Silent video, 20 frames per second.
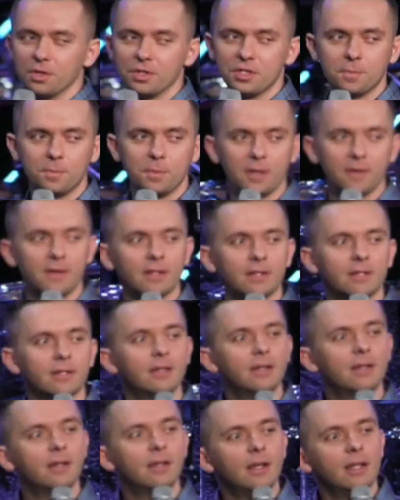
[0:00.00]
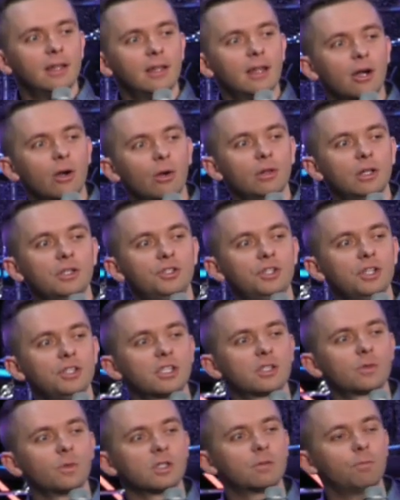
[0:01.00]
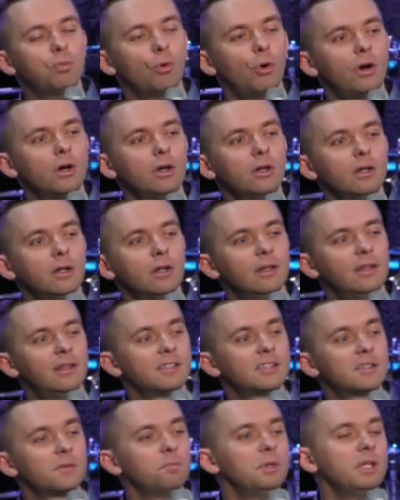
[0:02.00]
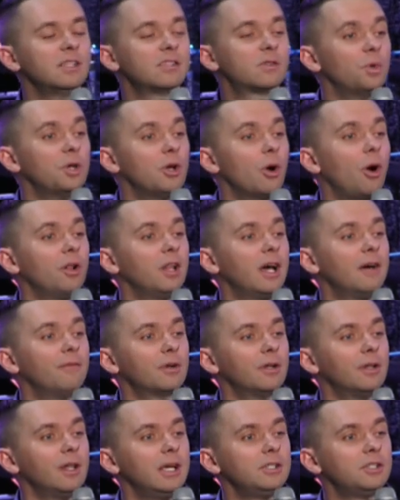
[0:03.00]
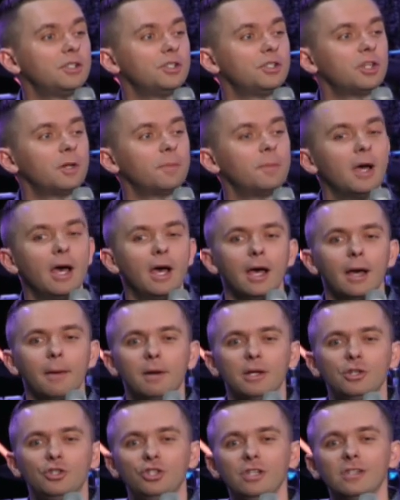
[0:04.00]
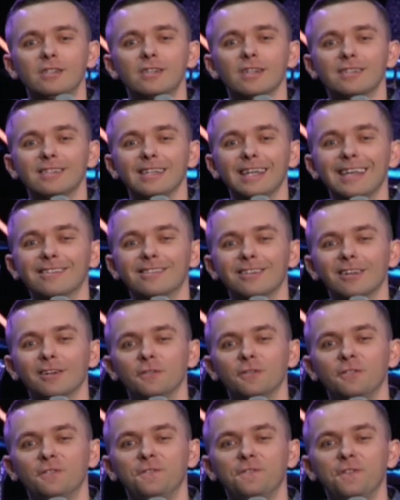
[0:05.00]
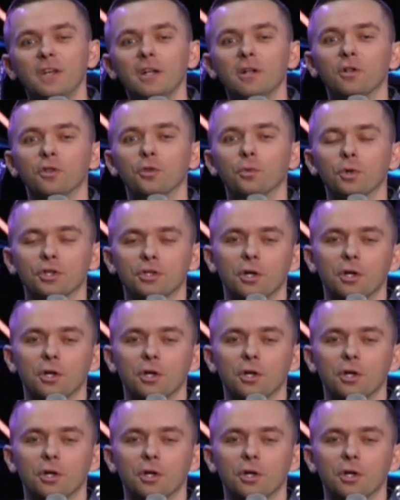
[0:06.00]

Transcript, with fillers: Spirit. Not only Jesus was born, this means we all have relationship, but Jesus is filled with